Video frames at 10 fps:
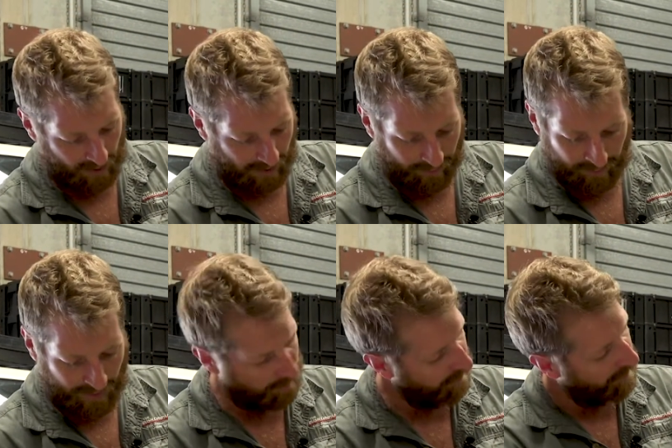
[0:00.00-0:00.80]
Other than
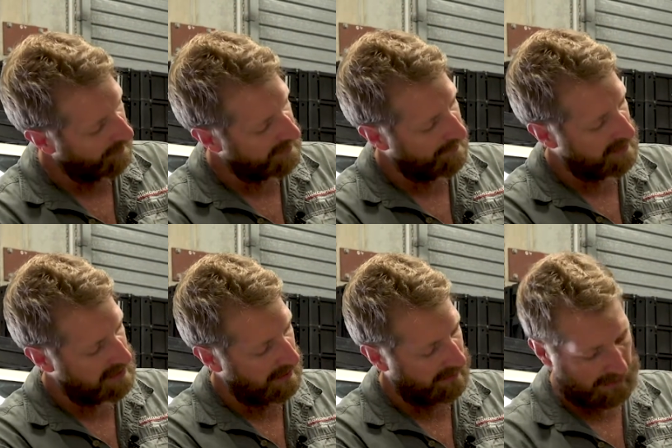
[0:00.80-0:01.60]
that, we've got some
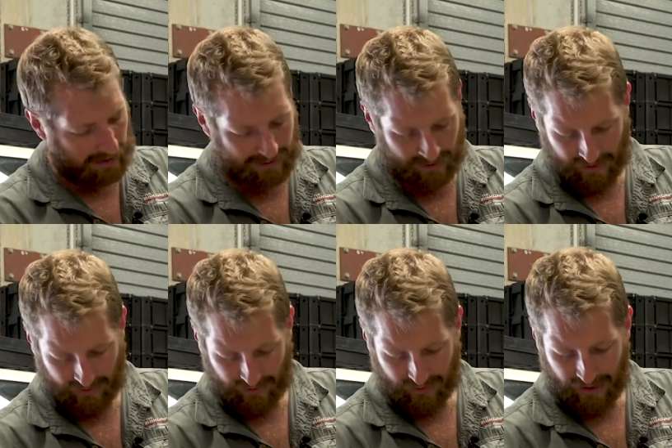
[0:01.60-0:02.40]
slotted laser
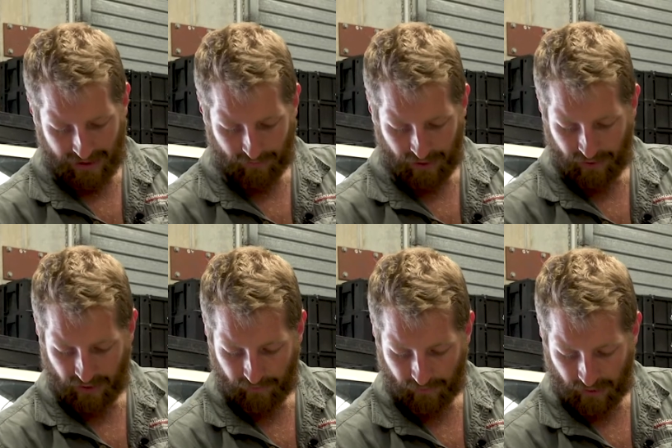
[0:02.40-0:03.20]
cut
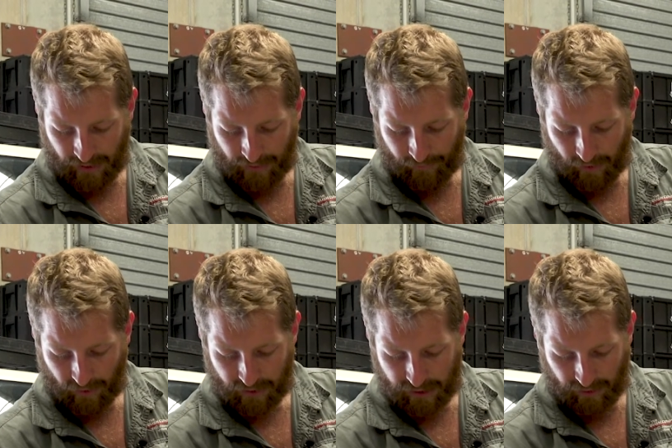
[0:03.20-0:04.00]
8mm
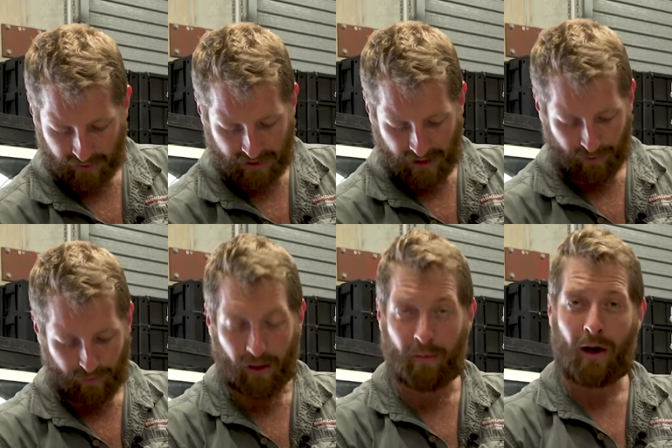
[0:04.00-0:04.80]
slots down the
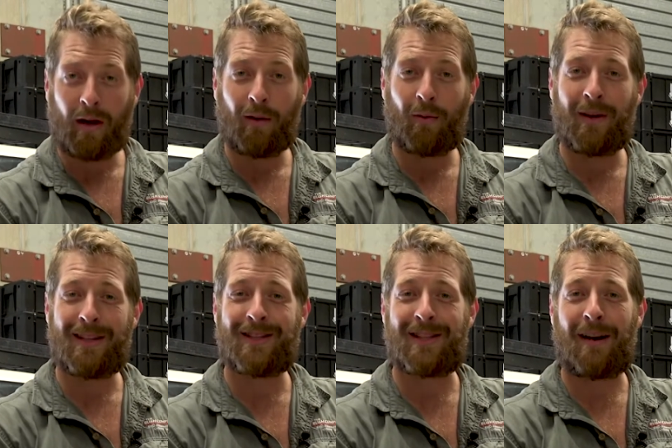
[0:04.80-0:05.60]
bottom rail,
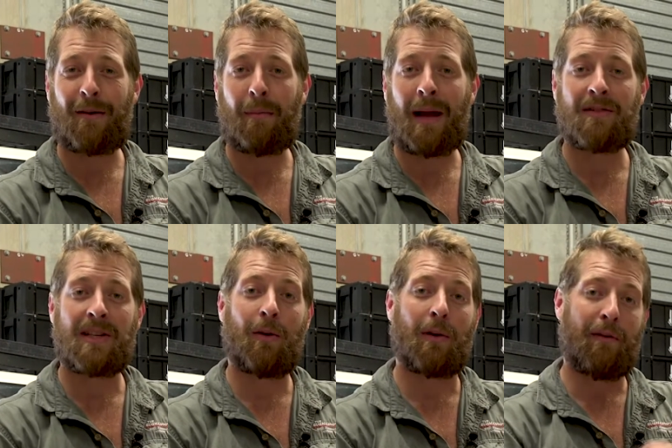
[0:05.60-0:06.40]
which is our
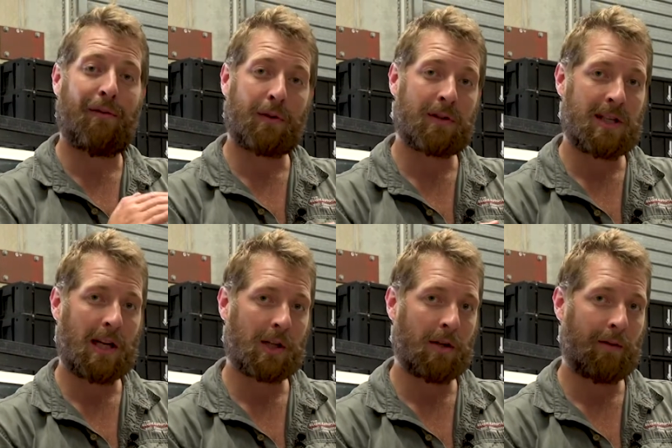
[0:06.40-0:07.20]
mounting or our foot
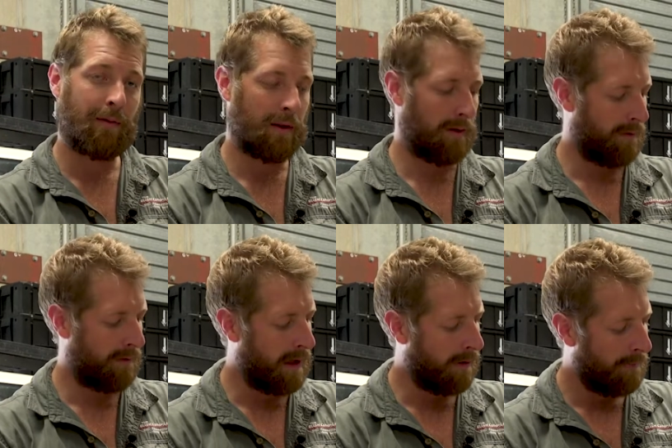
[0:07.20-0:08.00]
section of the
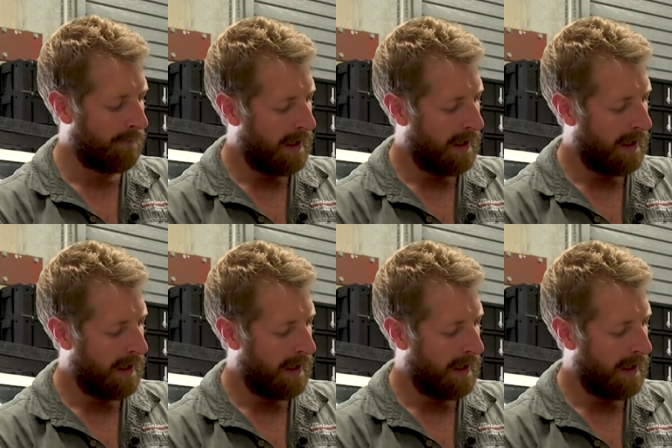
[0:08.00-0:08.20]
rail.